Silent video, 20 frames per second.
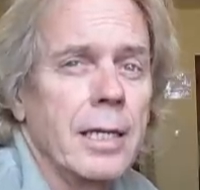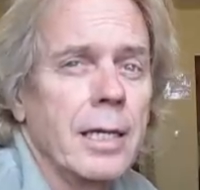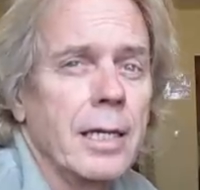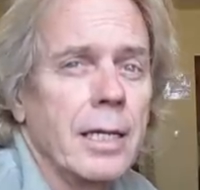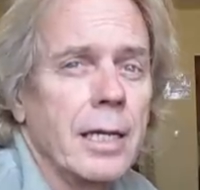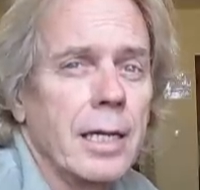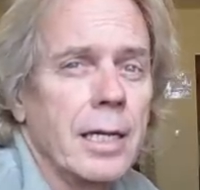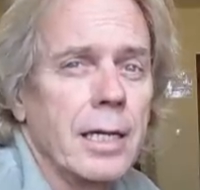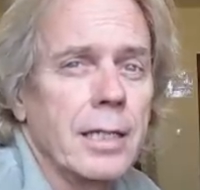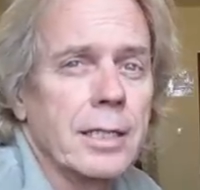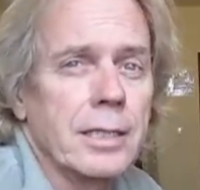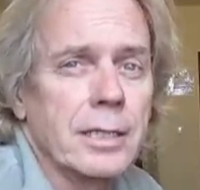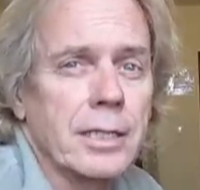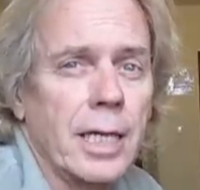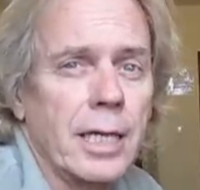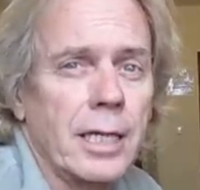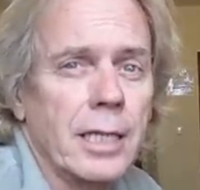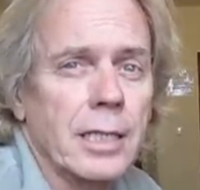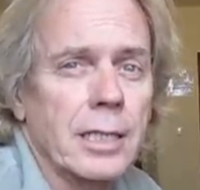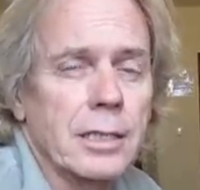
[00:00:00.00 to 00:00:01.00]
Uh, the
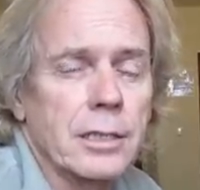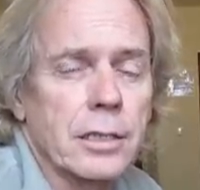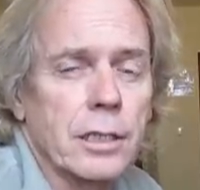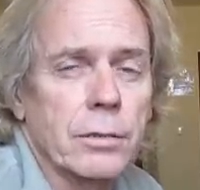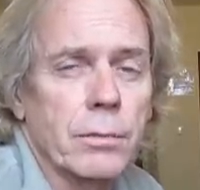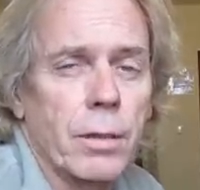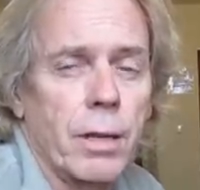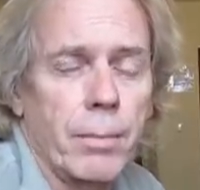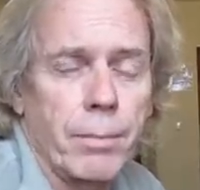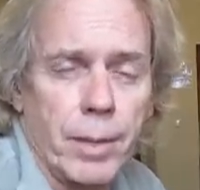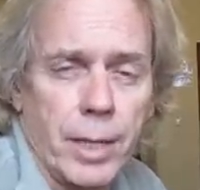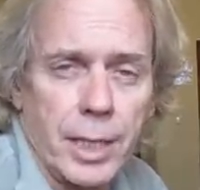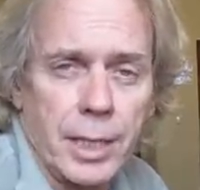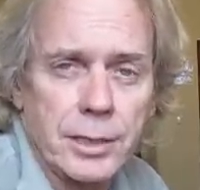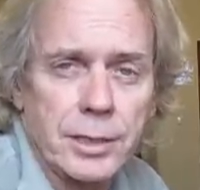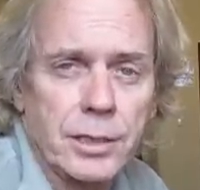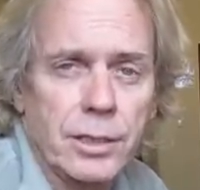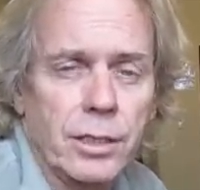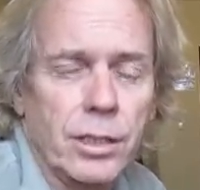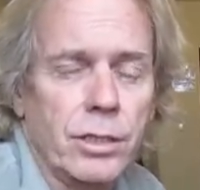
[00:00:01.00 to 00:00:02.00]
second is a, a,
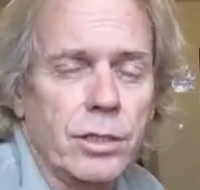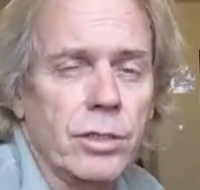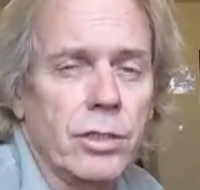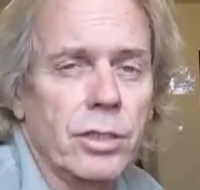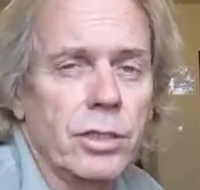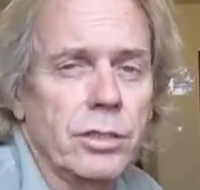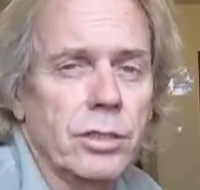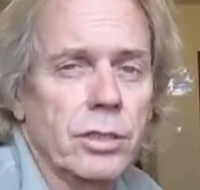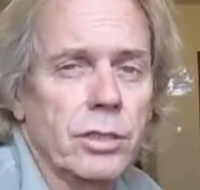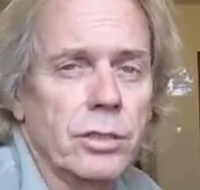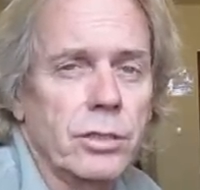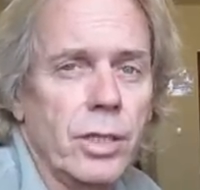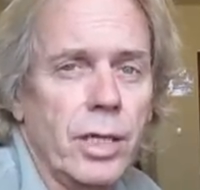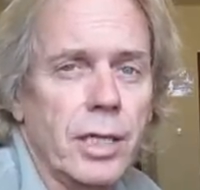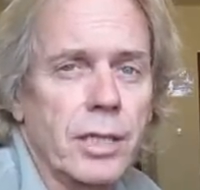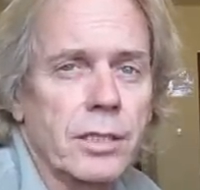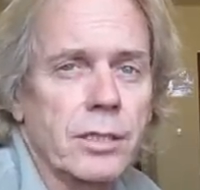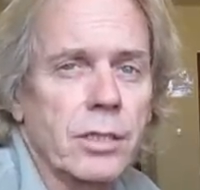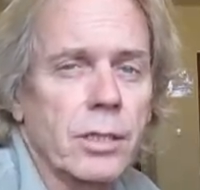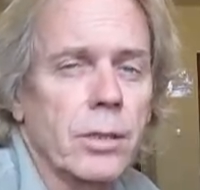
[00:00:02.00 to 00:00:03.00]
bus, and the third is a
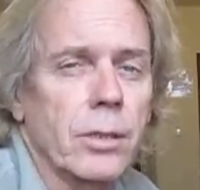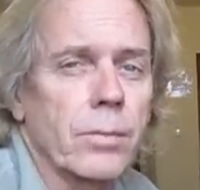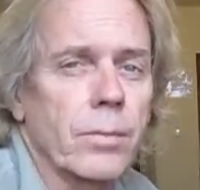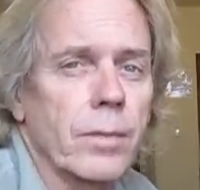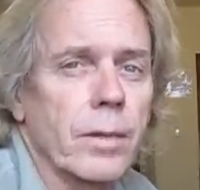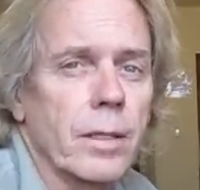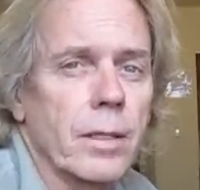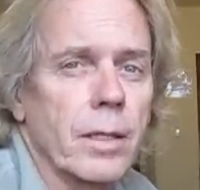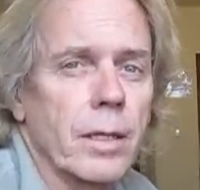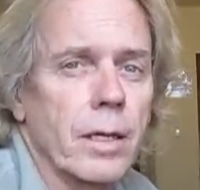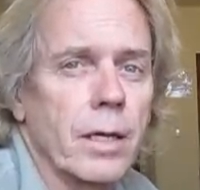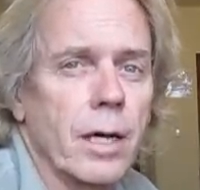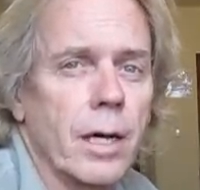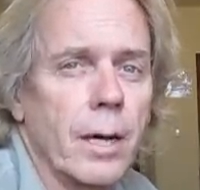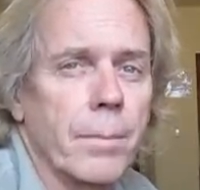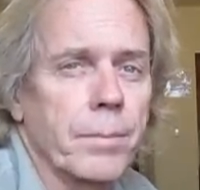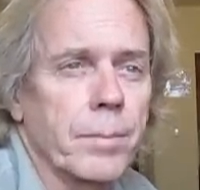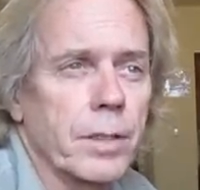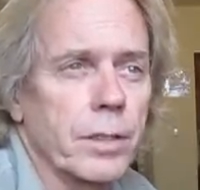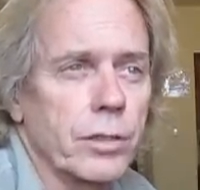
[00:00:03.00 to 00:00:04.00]
train. So
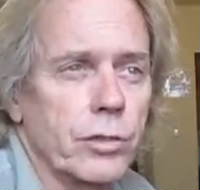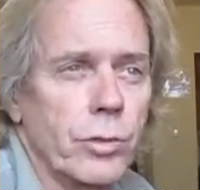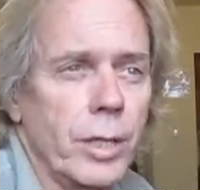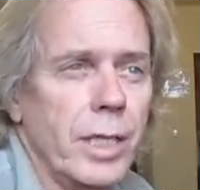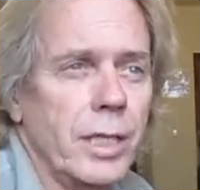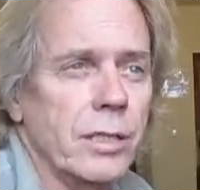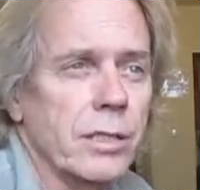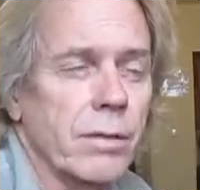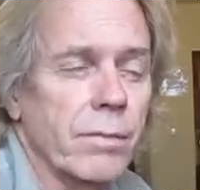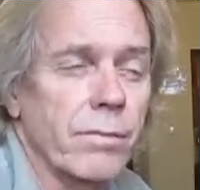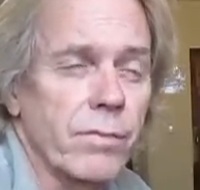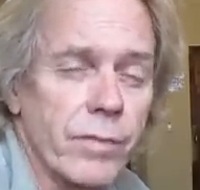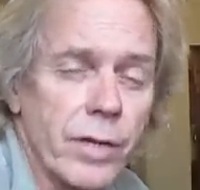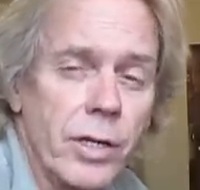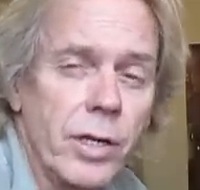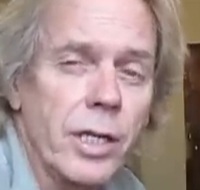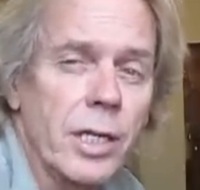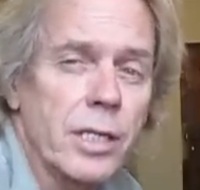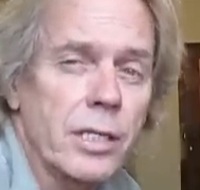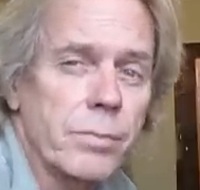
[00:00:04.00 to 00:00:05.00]
um, the train's a
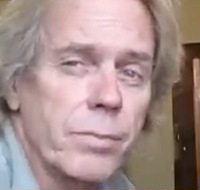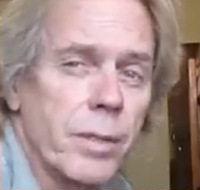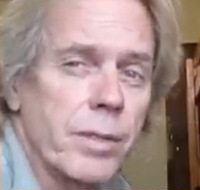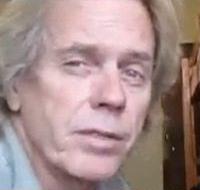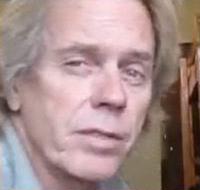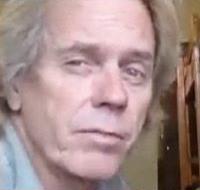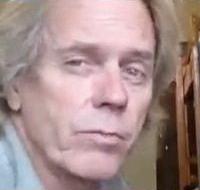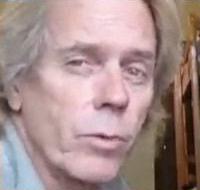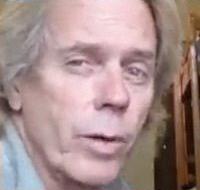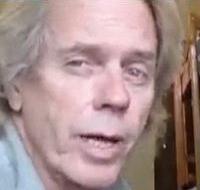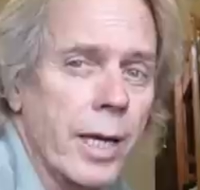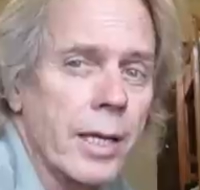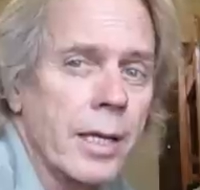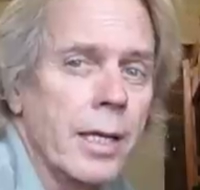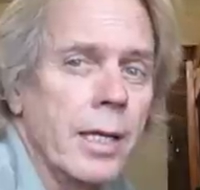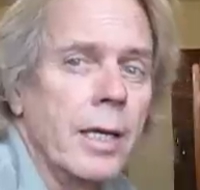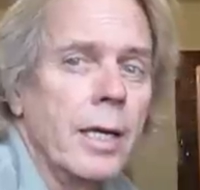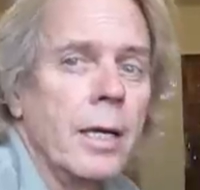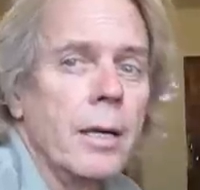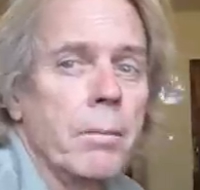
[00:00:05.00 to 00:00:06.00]
very expensive way.
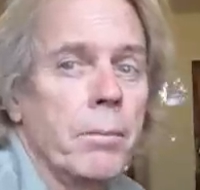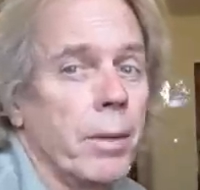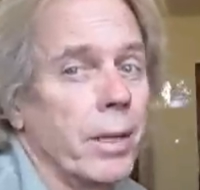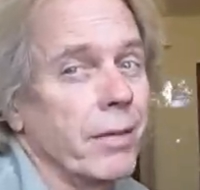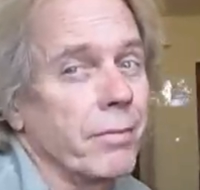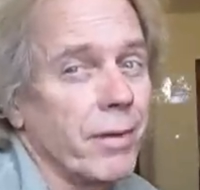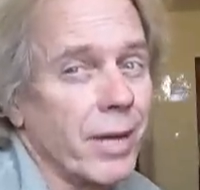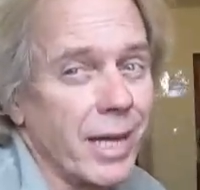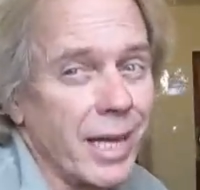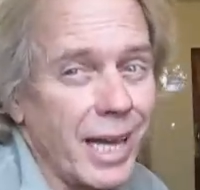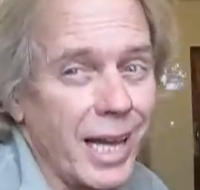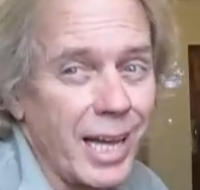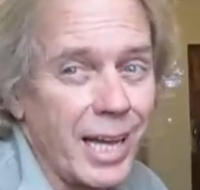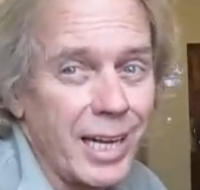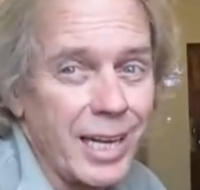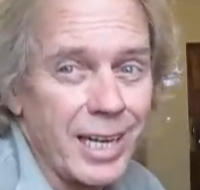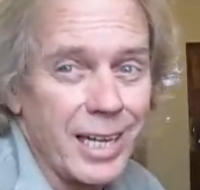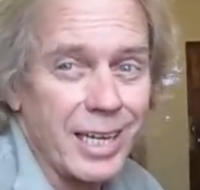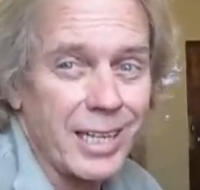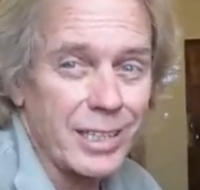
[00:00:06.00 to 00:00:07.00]
But if I
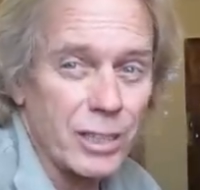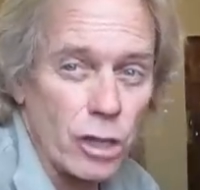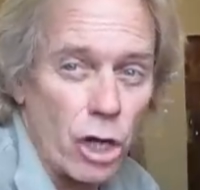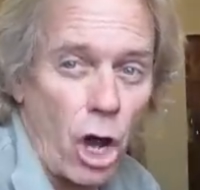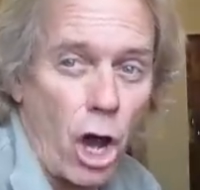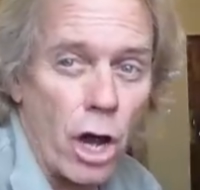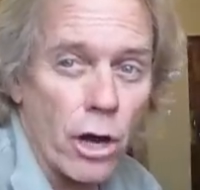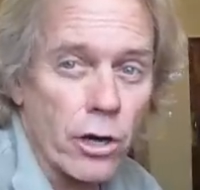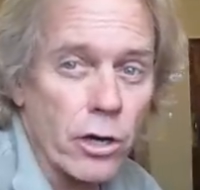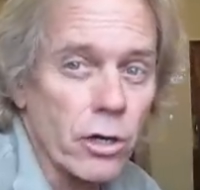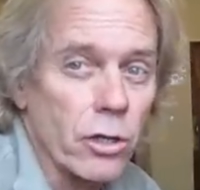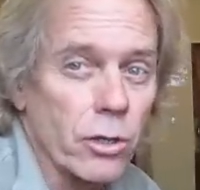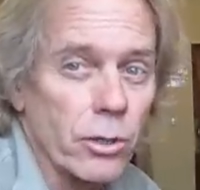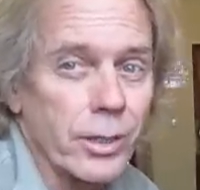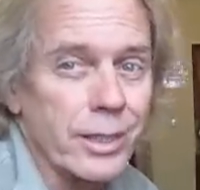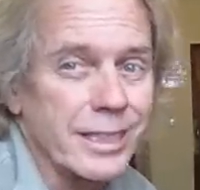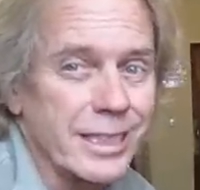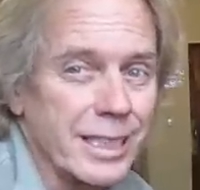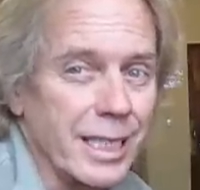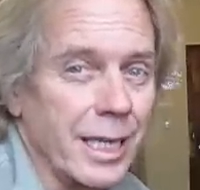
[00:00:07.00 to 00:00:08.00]
had a daughter
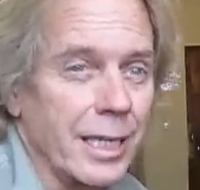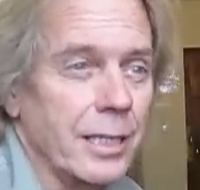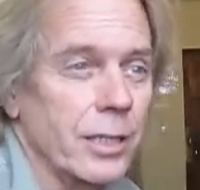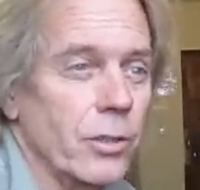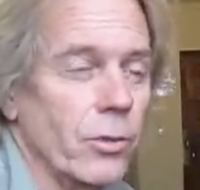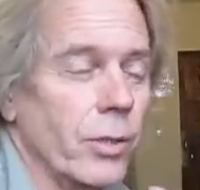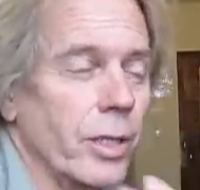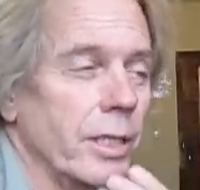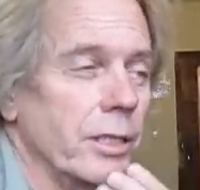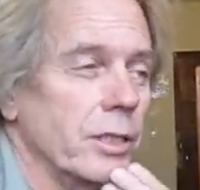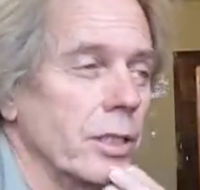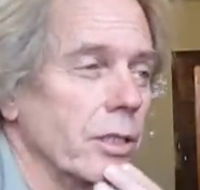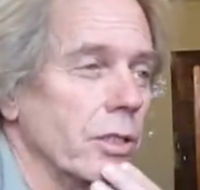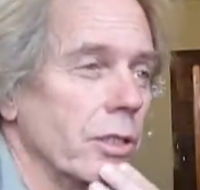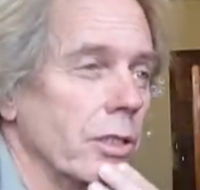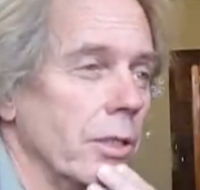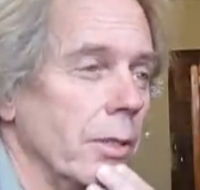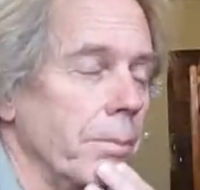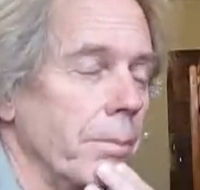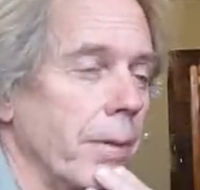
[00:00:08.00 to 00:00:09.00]
or a son going to
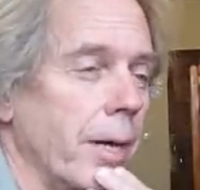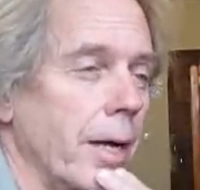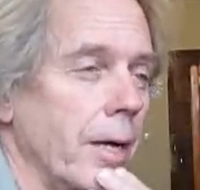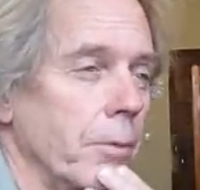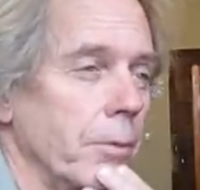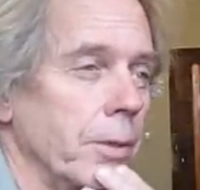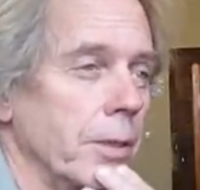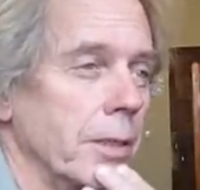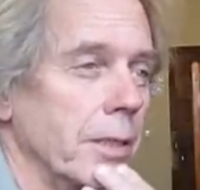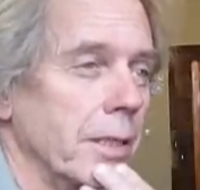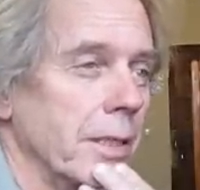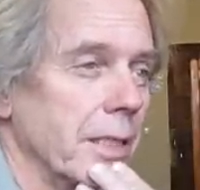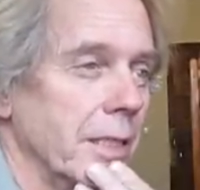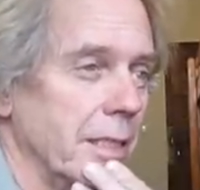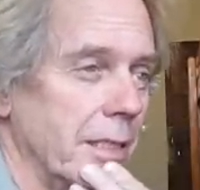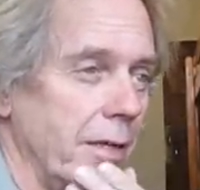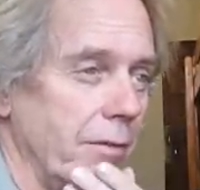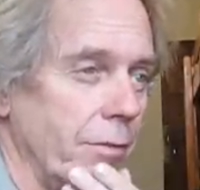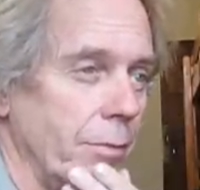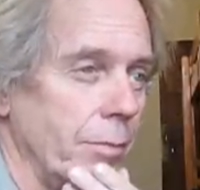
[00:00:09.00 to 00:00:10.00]
Europe, I would uh,
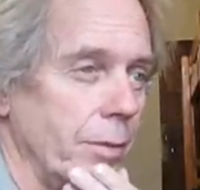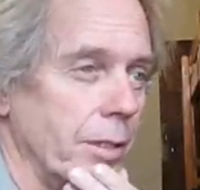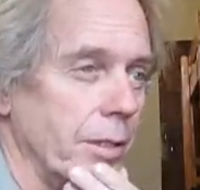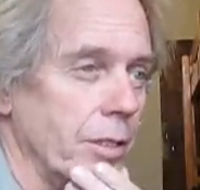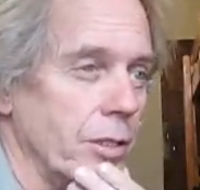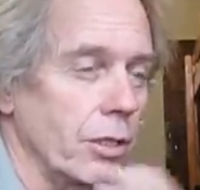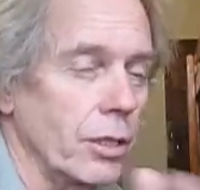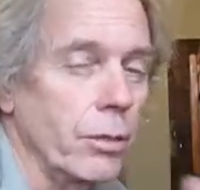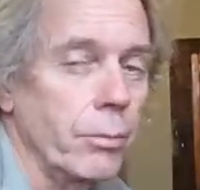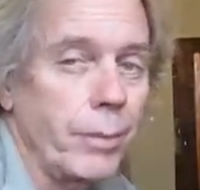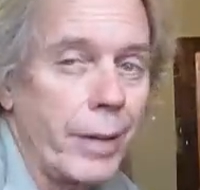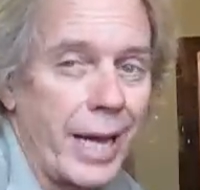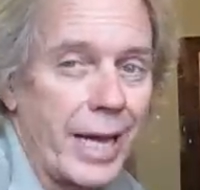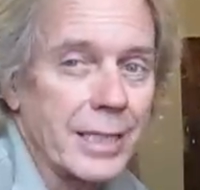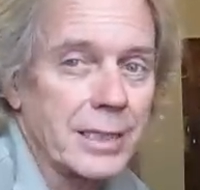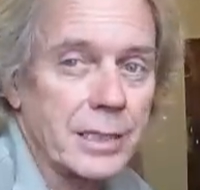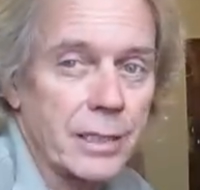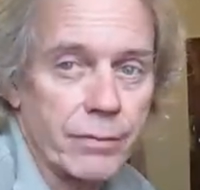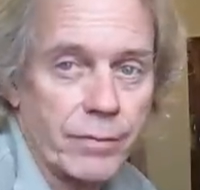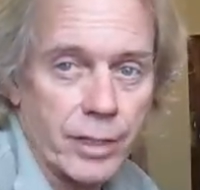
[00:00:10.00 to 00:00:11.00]
give them the Europe
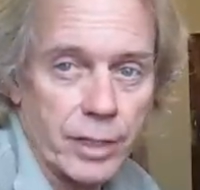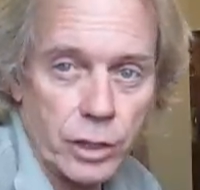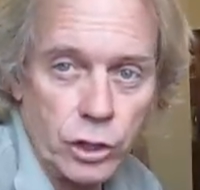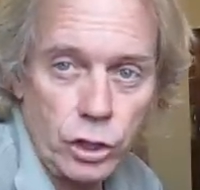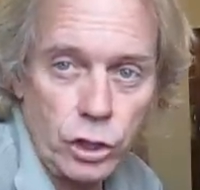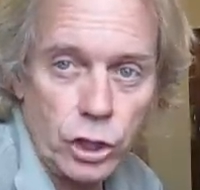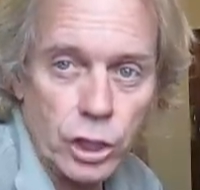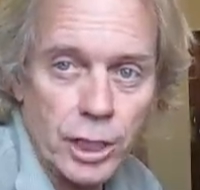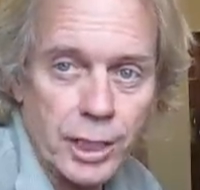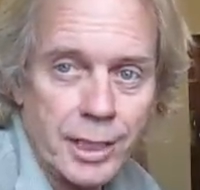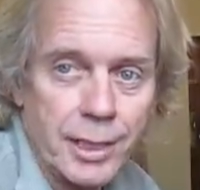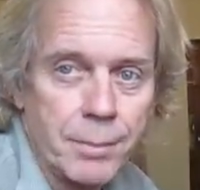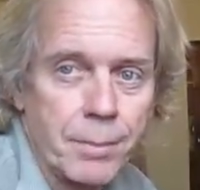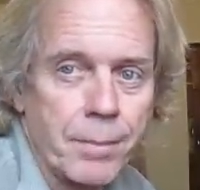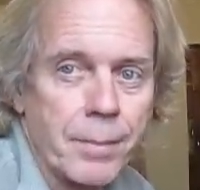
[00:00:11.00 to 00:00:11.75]
Pass if I could.